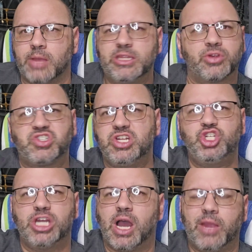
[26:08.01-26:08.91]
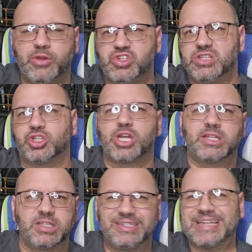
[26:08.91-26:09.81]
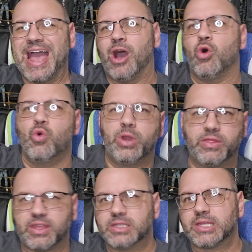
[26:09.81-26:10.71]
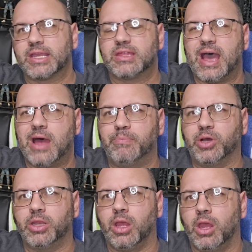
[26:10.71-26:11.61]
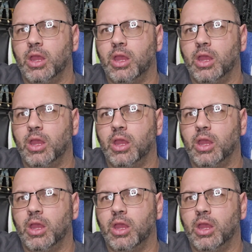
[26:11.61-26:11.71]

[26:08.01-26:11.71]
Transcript: I mean, there's CGI when you see the shots of the town and things like that, but